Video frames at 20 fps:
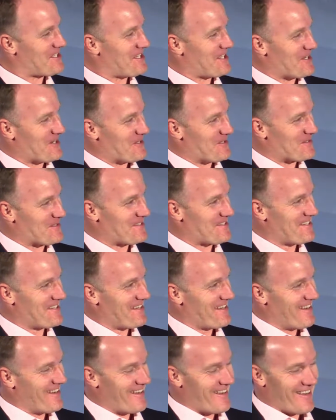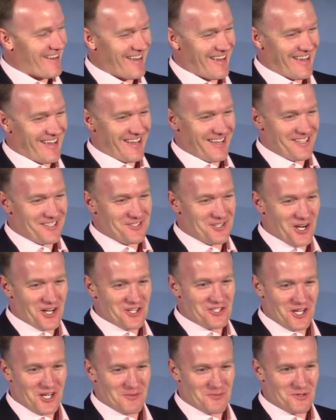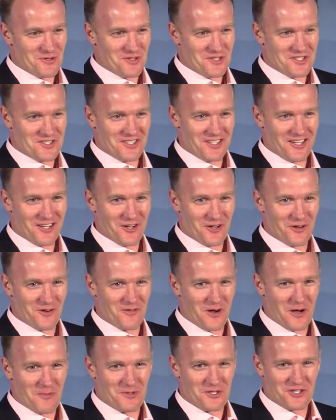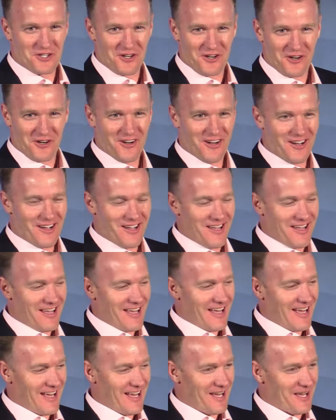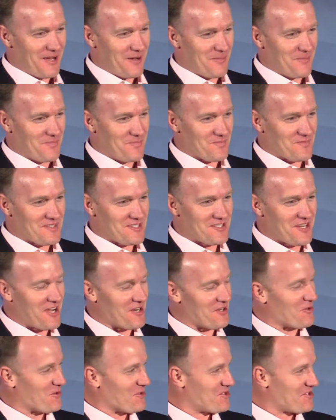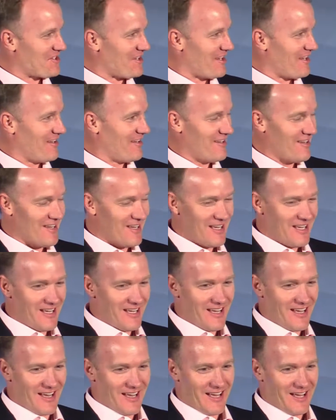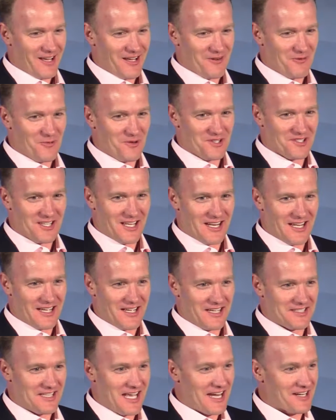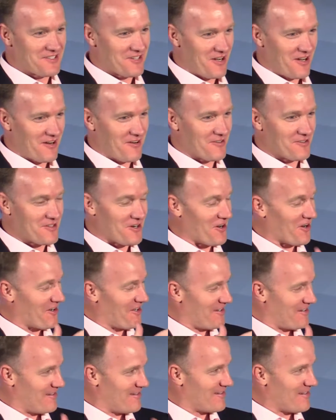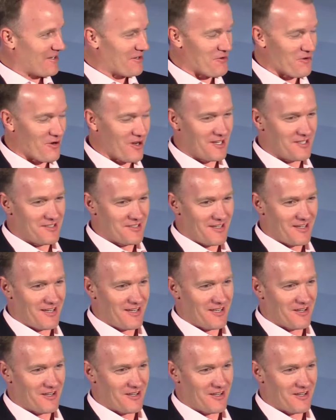CEOs. Josh James was the CEO of Omniture. Scott Dorsey was at Exact Target, great